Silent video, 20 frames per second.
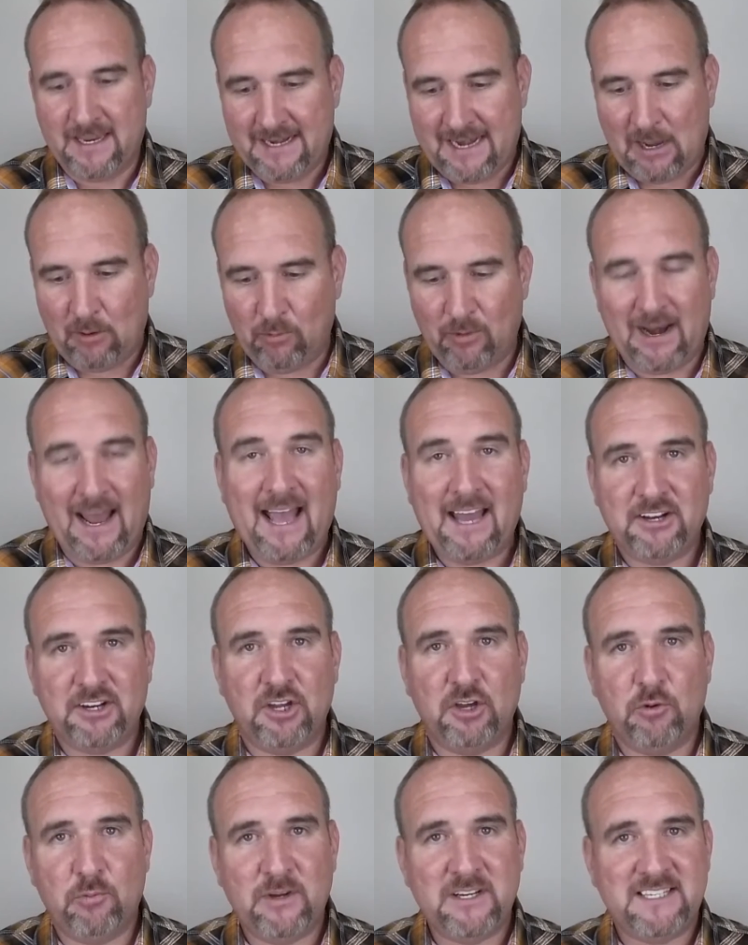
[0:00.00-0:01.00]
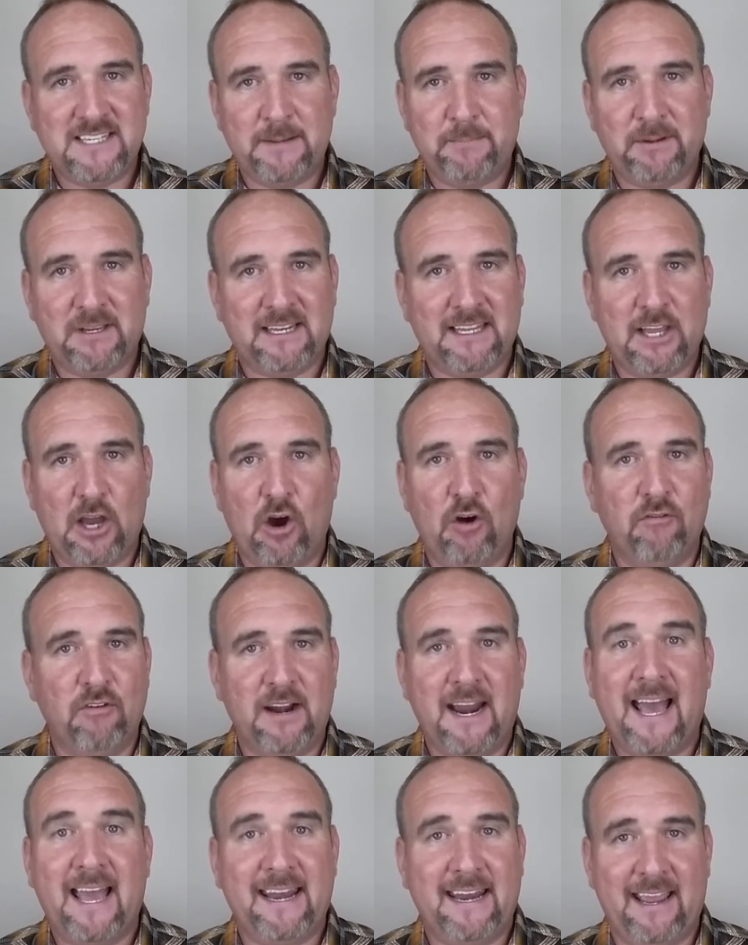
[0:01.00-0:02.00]
Now what I do, we typically
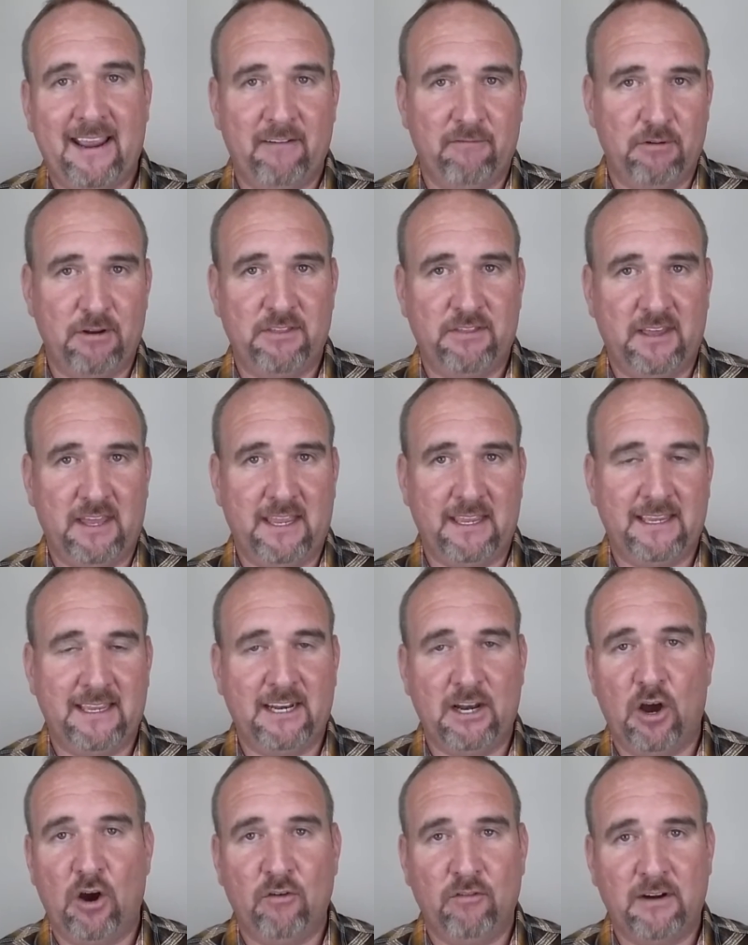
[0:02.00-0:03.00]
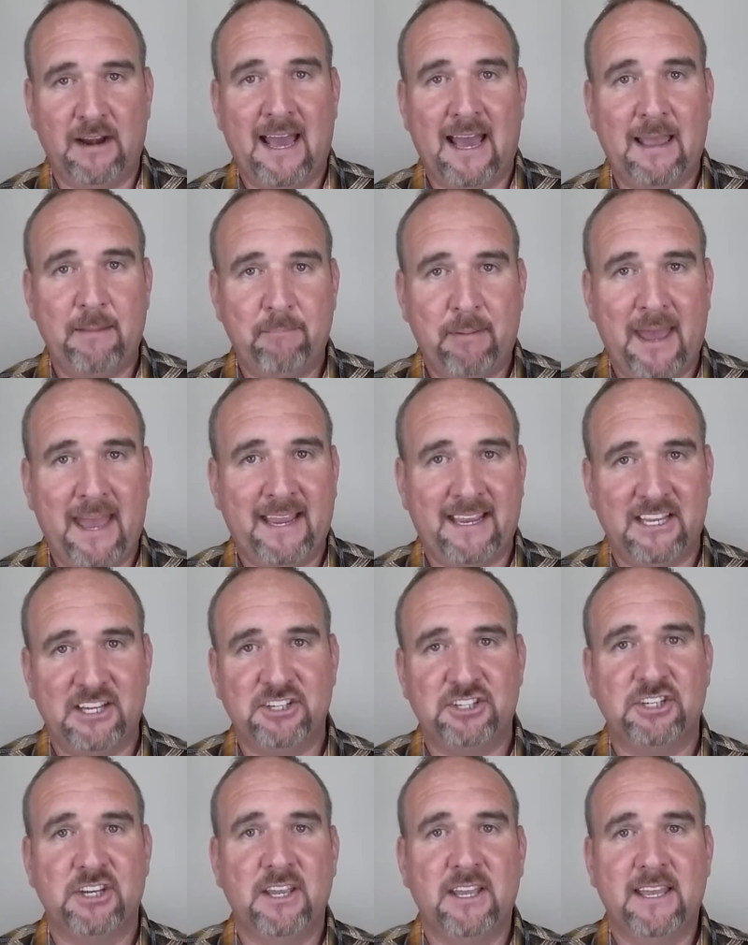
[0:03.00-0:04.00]
overnight everything in an overnight
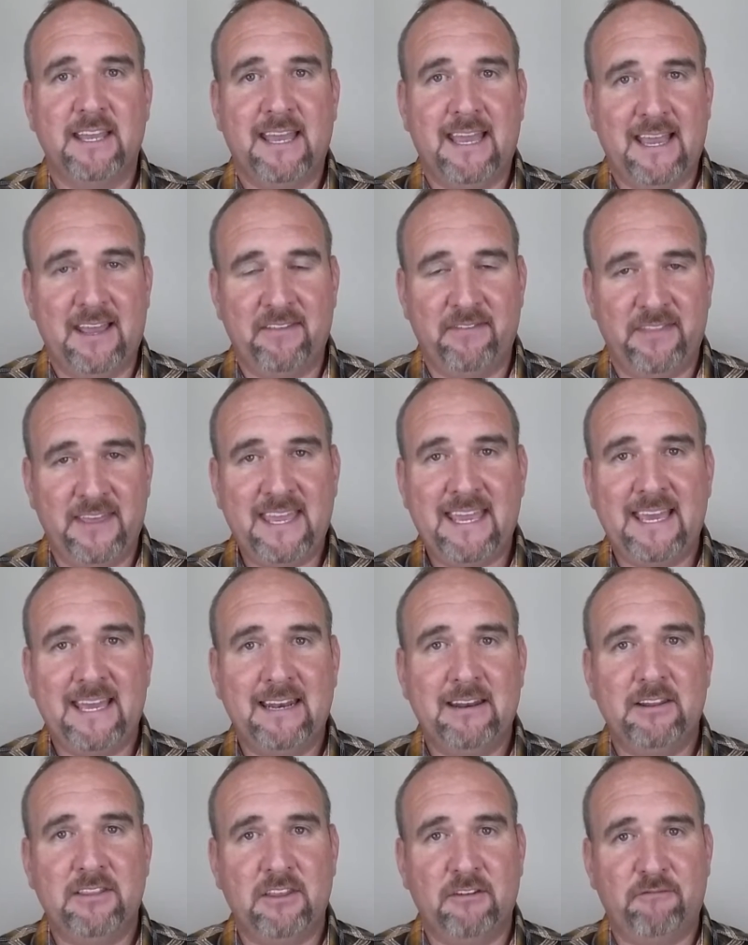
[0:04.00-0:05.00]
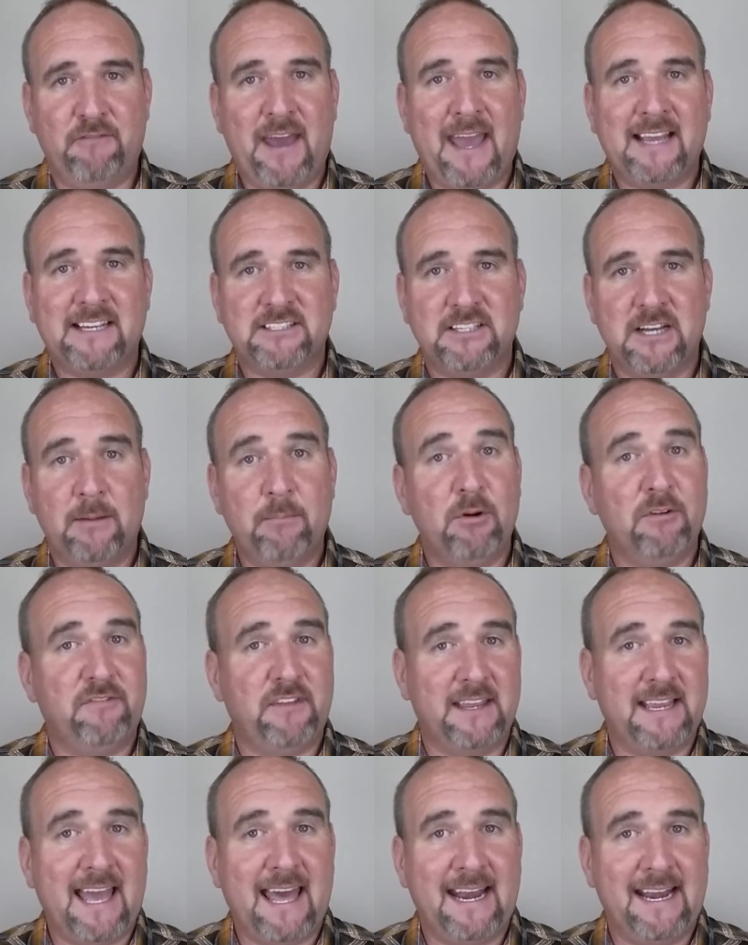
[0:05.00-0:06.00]
package. And then the fax number, if
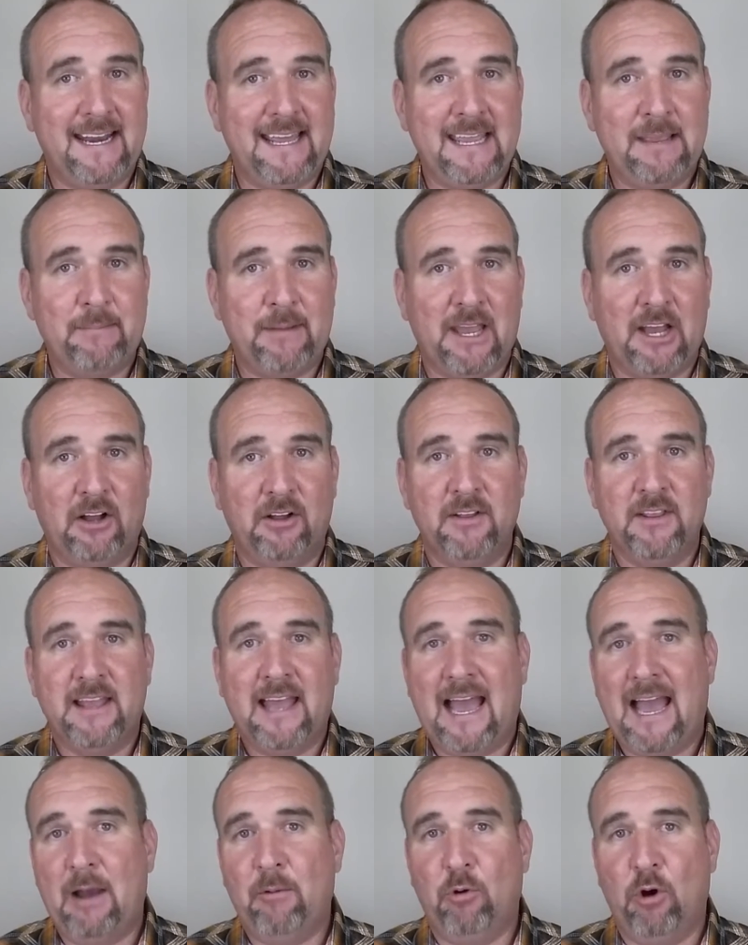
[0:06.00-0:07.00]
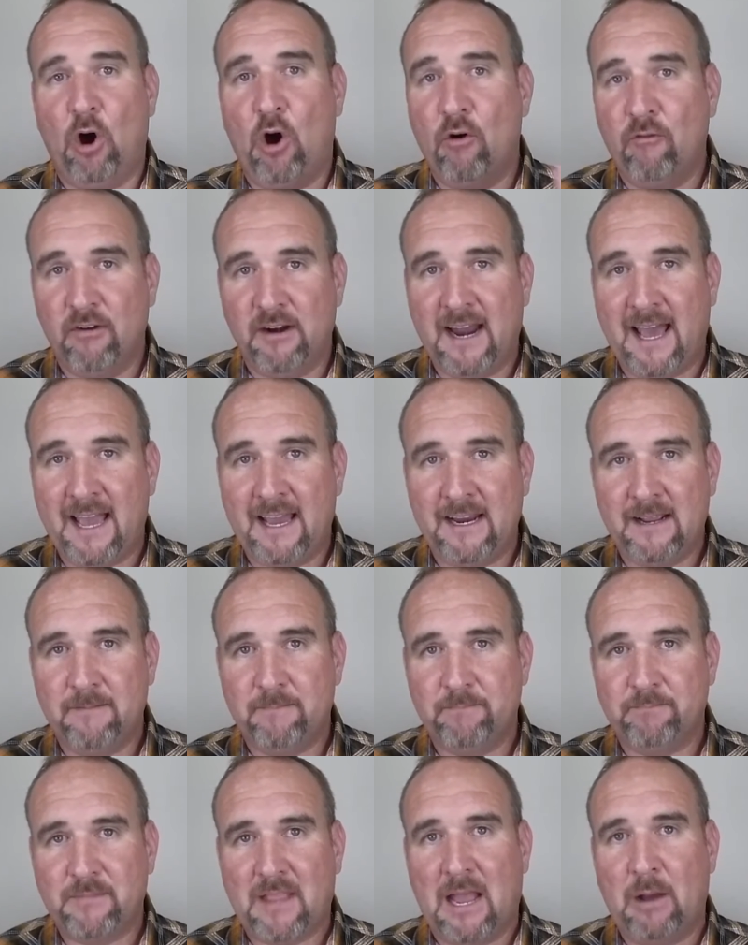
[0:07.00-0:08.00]
they got an email, I will overnight it,
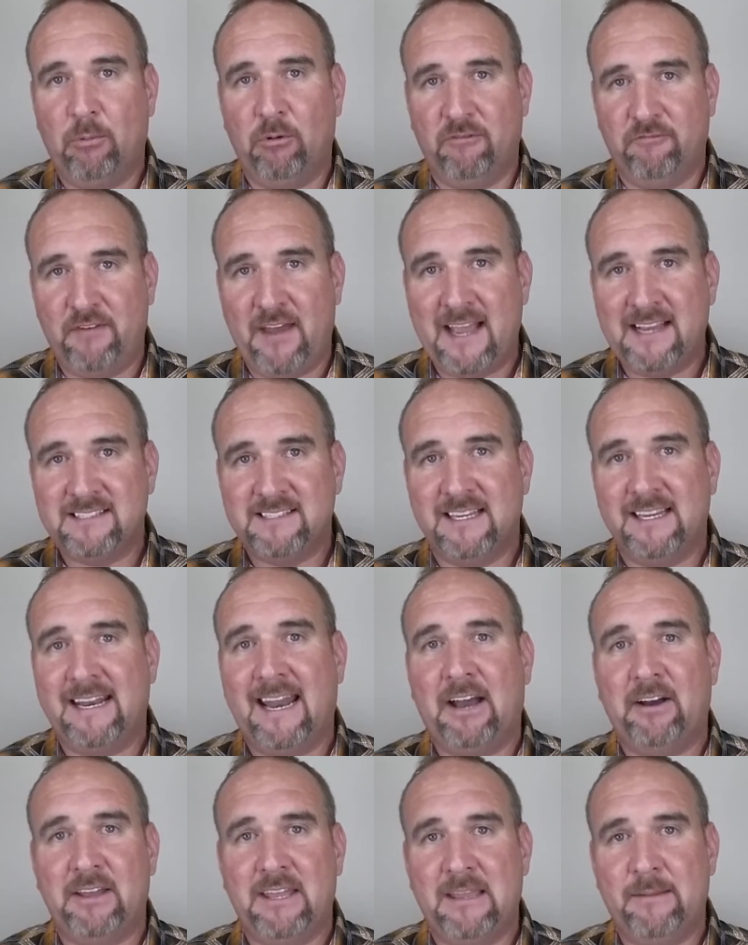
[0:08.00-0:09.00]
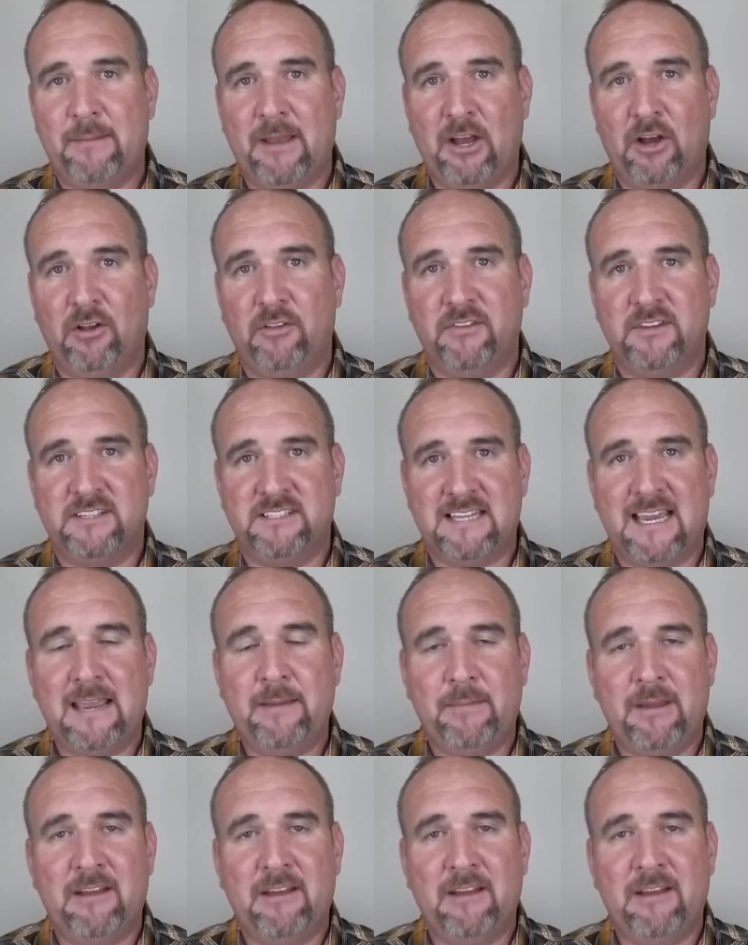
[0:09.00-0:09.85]
I will fax it, and I'll email the same